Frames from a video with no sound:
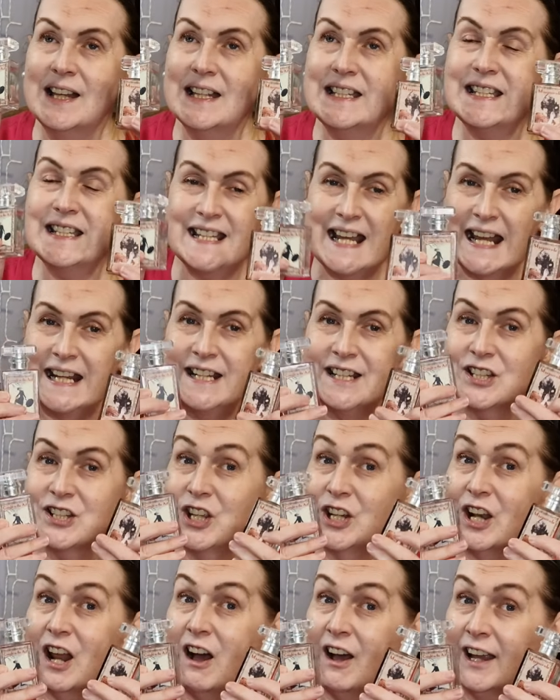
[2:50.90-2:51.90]
scent
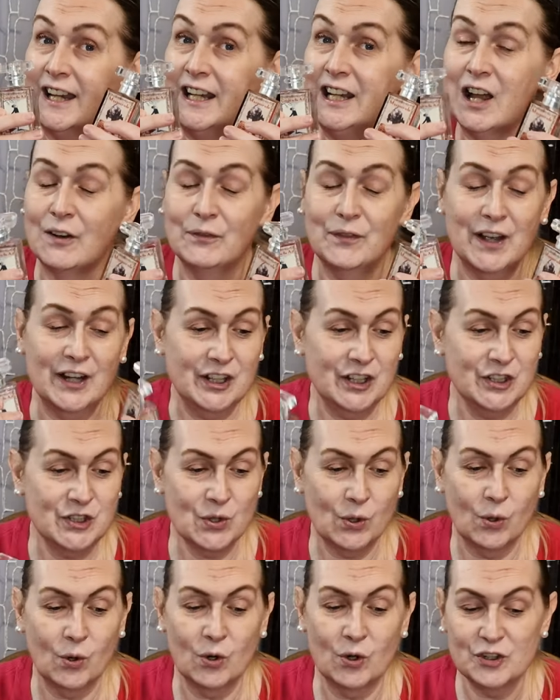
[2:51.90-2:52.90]
that I love and
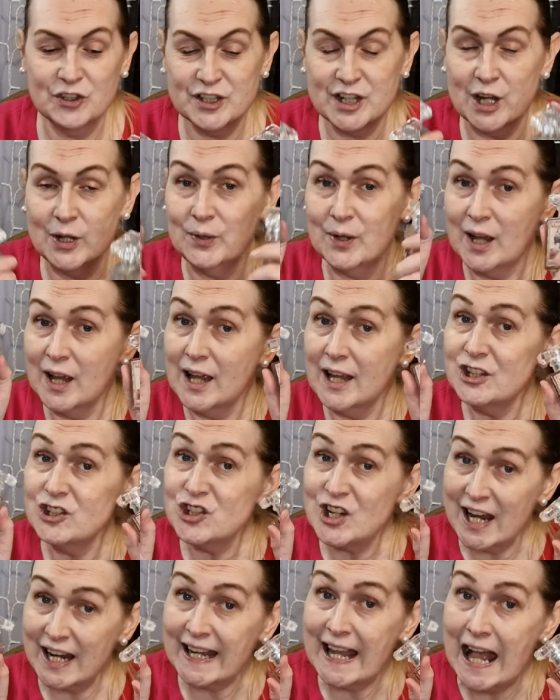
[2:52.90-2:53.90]
adore. So
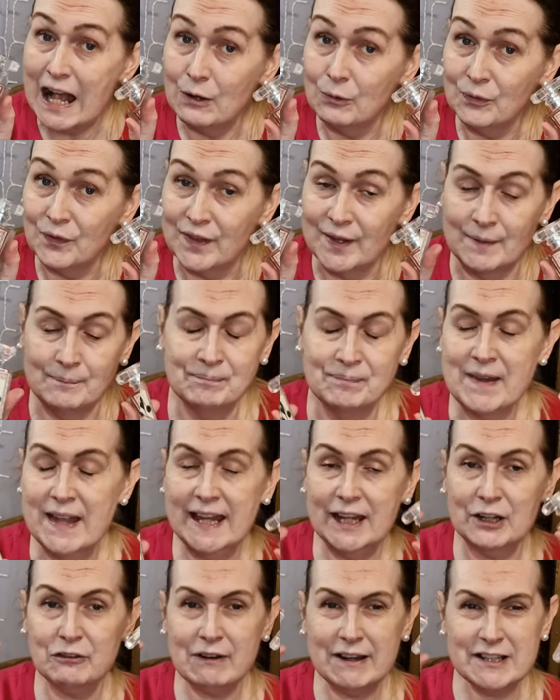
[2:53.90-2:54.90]
check out them.
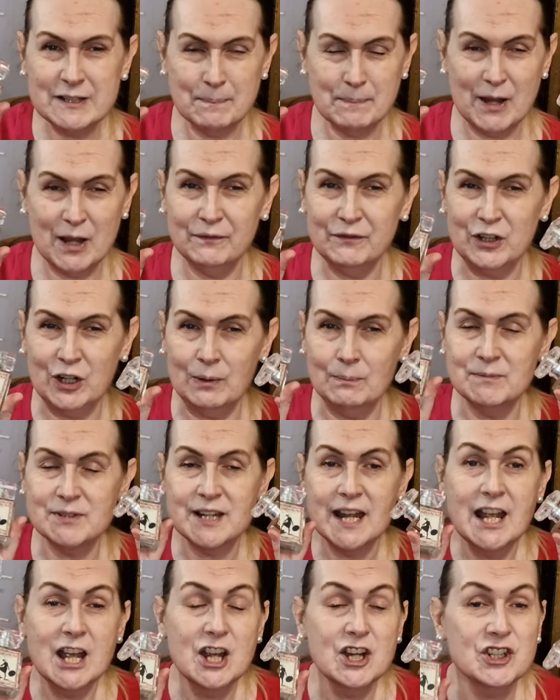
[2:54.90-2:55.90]
Egretta Perfumes,
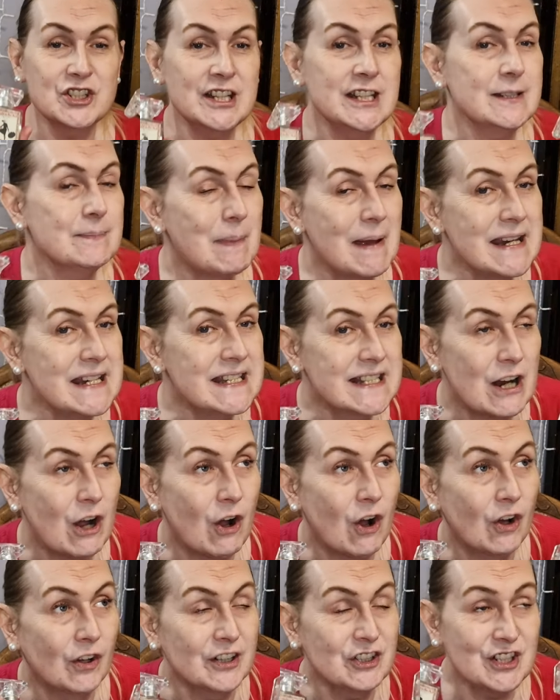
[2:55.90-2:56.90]
she's based
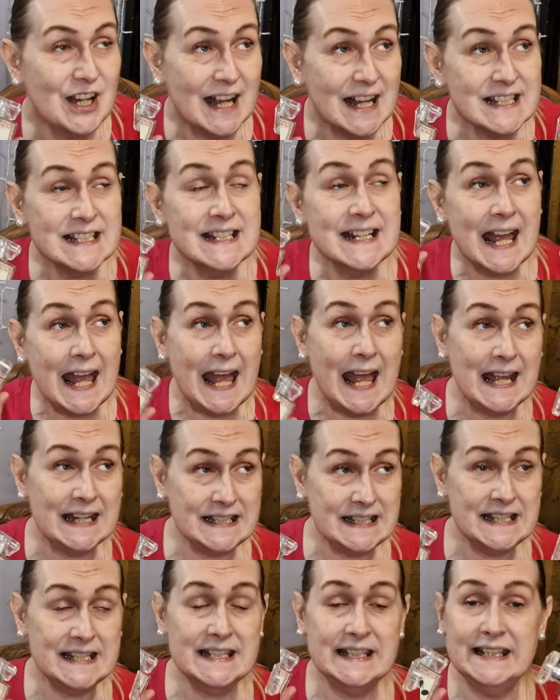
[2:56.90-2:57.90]
on, she has an
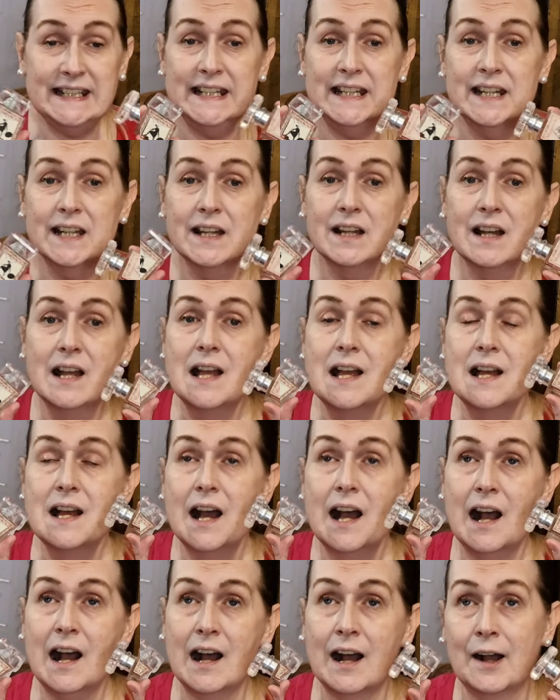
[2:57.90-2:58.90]
Etsy
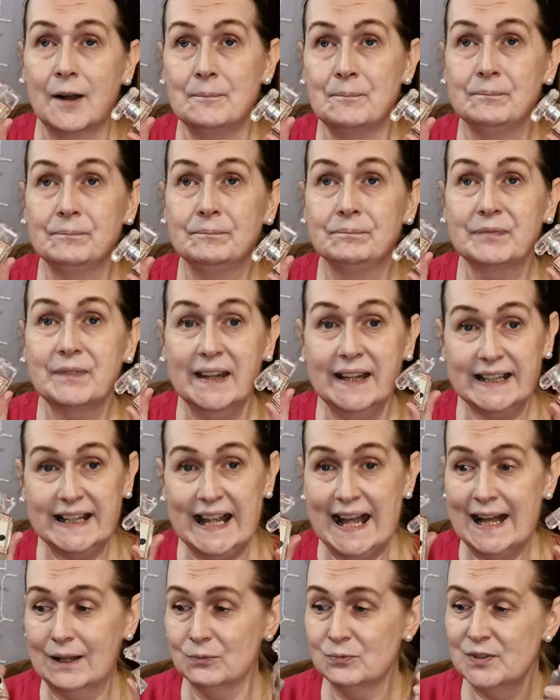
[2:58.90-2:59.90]

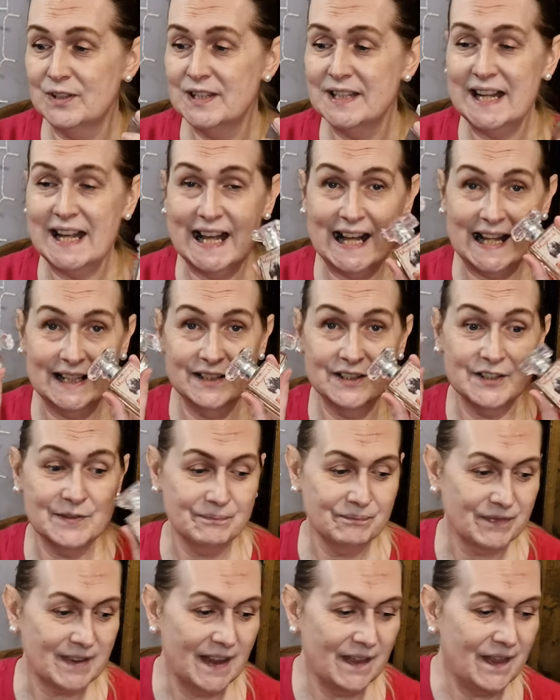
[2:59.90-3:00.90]
account and
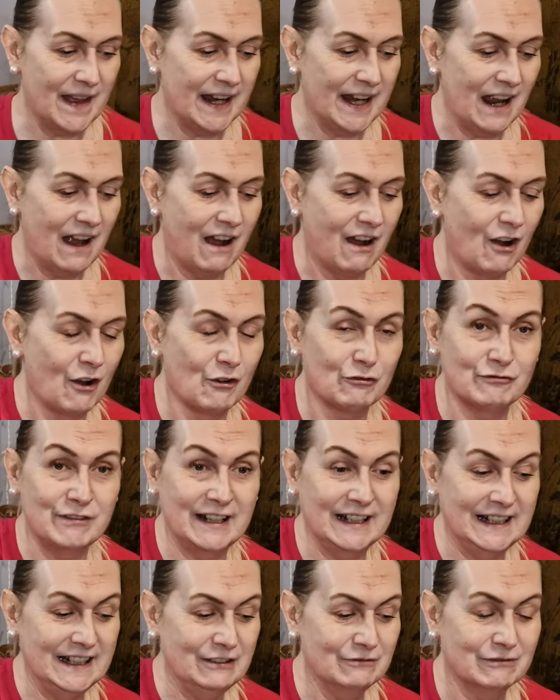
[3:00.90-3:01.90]
they are
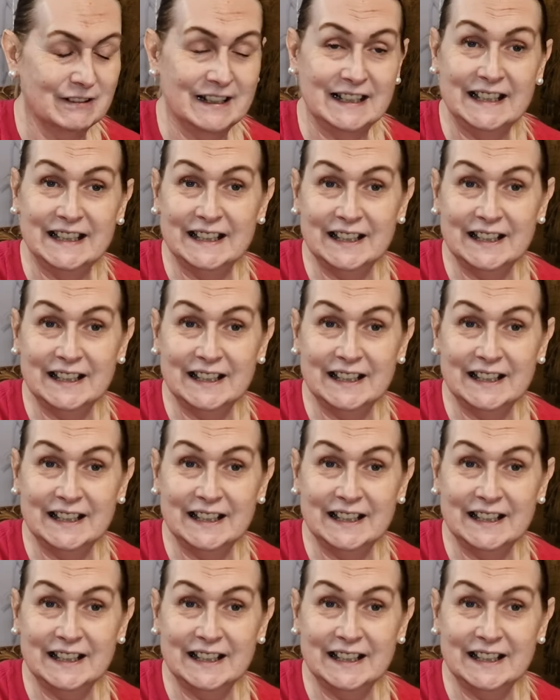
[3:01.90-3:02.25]
really, really